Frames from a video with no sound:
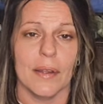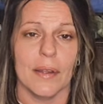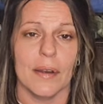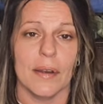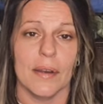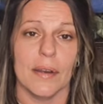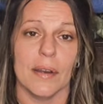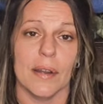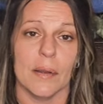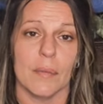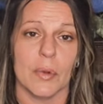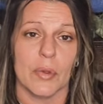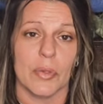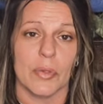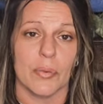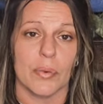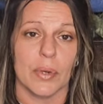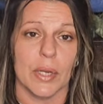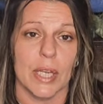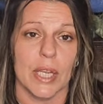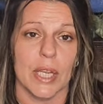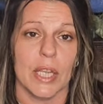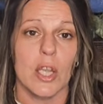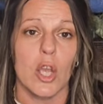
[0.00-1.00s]
Number
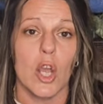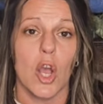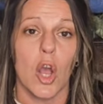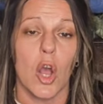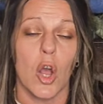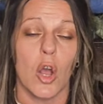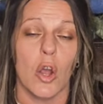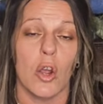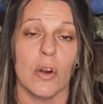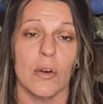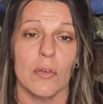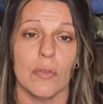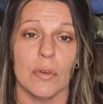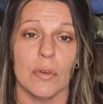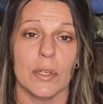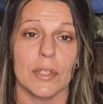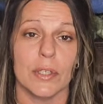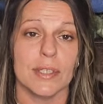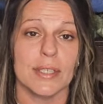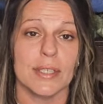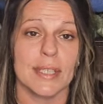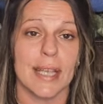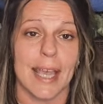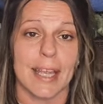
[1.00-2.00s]
three,
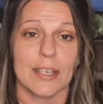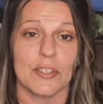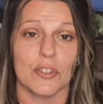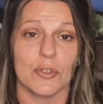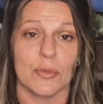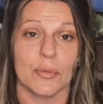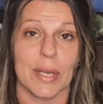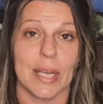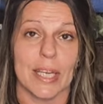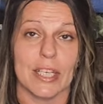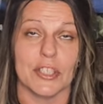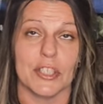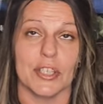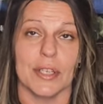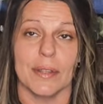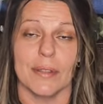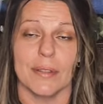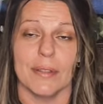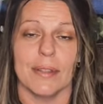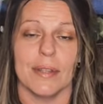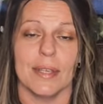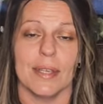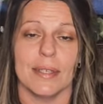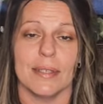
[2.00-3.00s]
oversaturation.
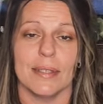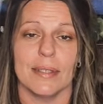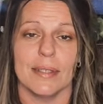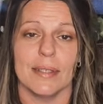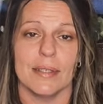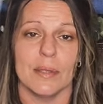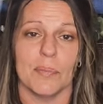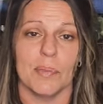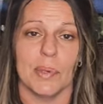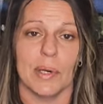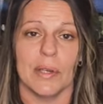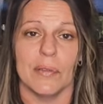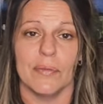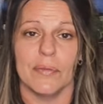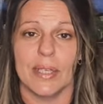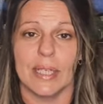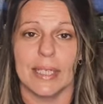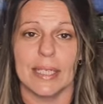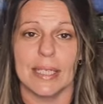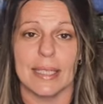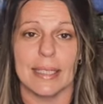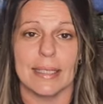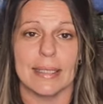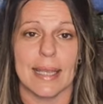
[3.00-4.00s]
This is a
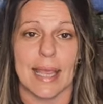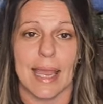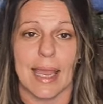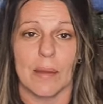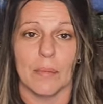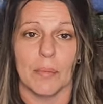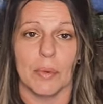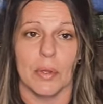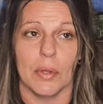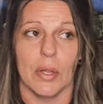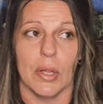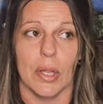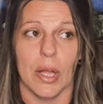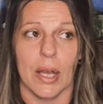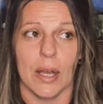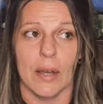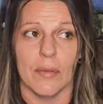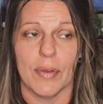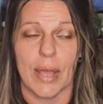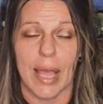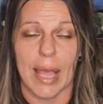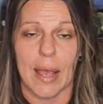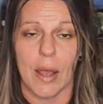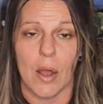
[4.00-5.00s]
perfect example
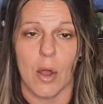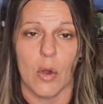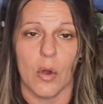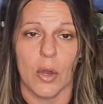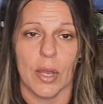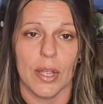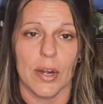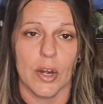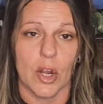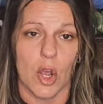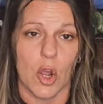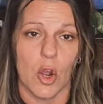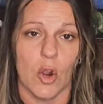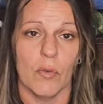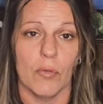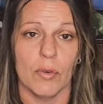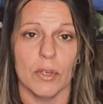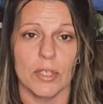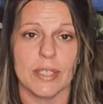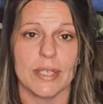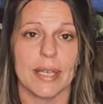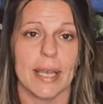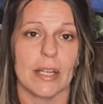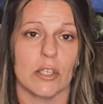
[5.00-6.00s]
of how an
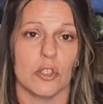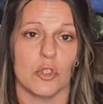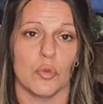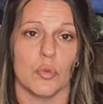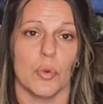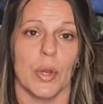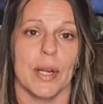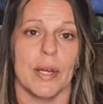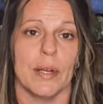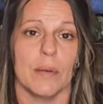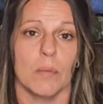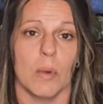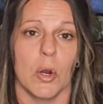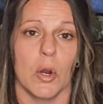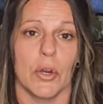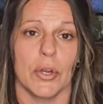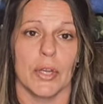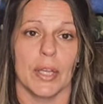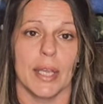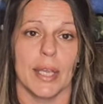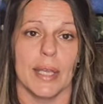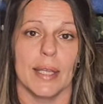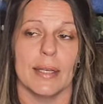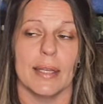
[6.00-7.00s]
oversaturated
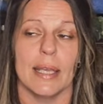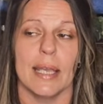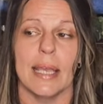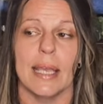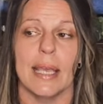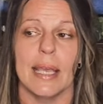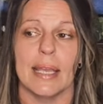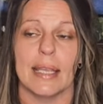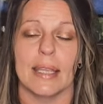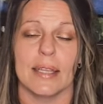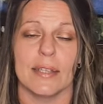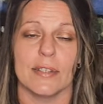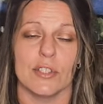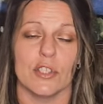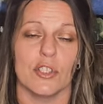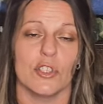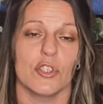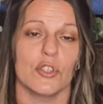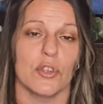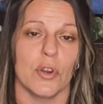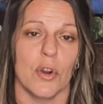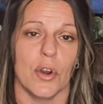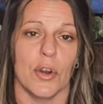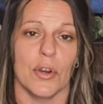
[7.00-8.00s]
market can
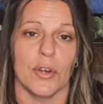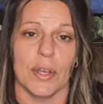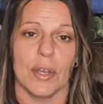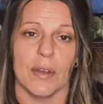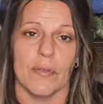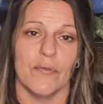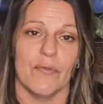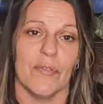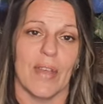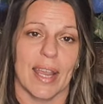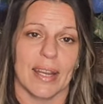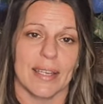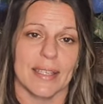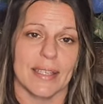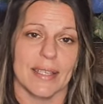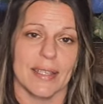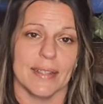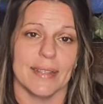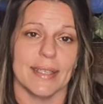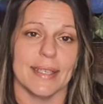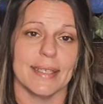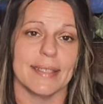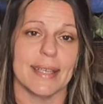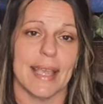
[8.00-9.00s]
start affecting
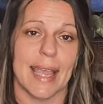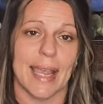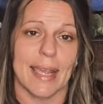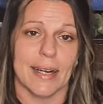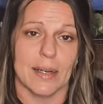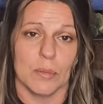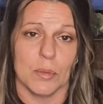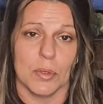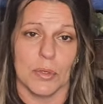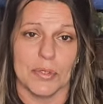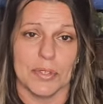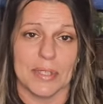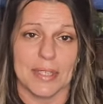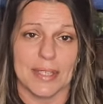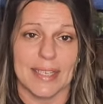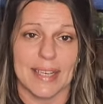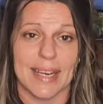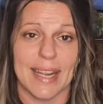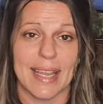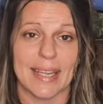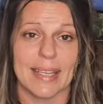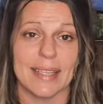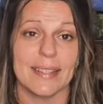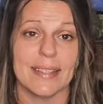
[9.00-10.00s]
these animals
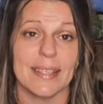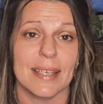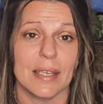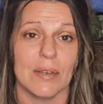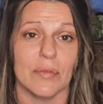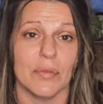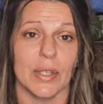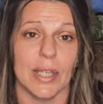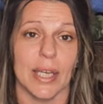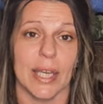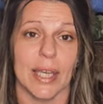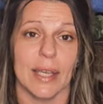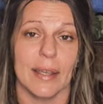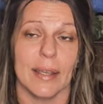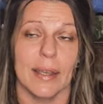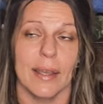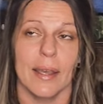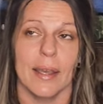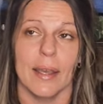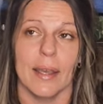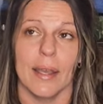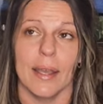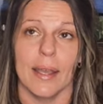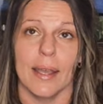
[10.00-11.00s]
negatively,
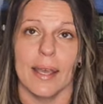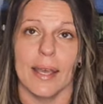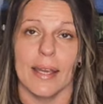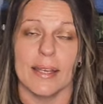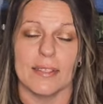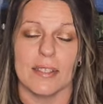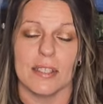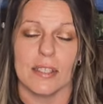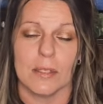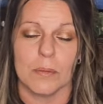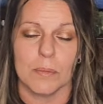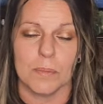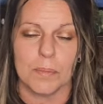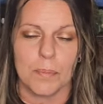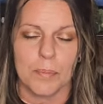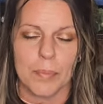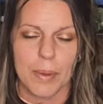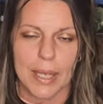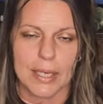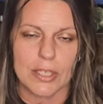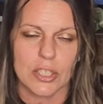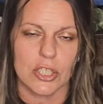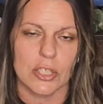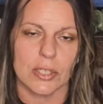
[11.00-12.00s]

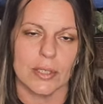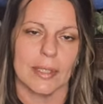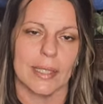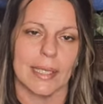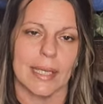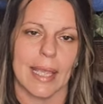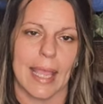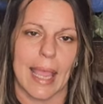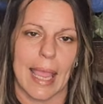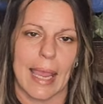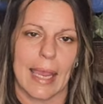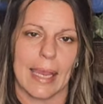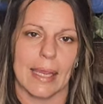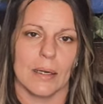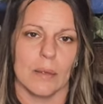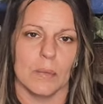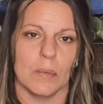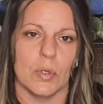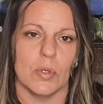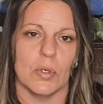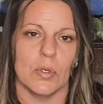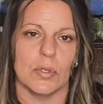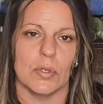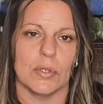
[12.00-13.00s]
especially
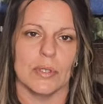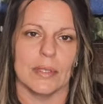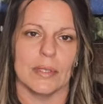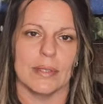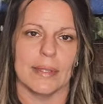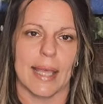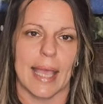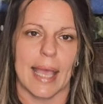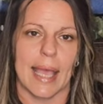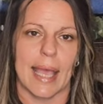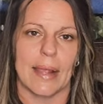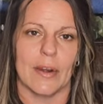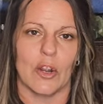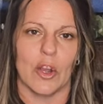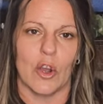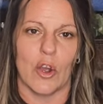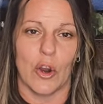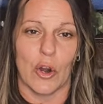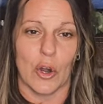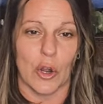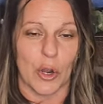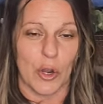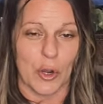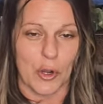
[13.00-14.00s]
animals that
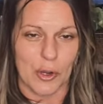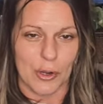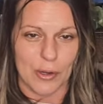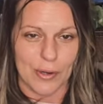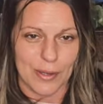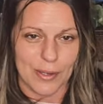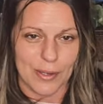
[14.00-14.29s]
are